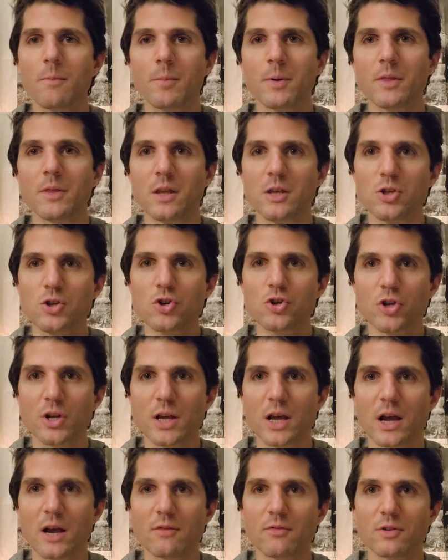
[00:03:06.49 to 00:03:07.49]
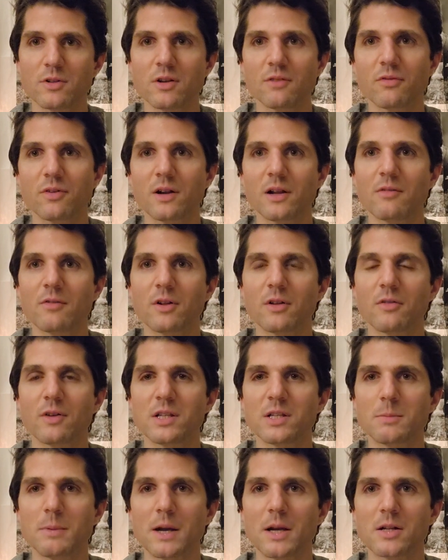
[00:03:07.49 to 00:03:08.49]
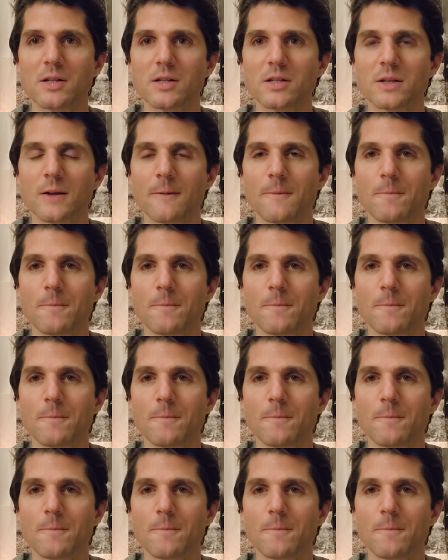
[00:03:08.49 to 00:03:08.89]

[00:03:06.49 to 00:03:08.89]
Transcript: but they usually have a different level of experience.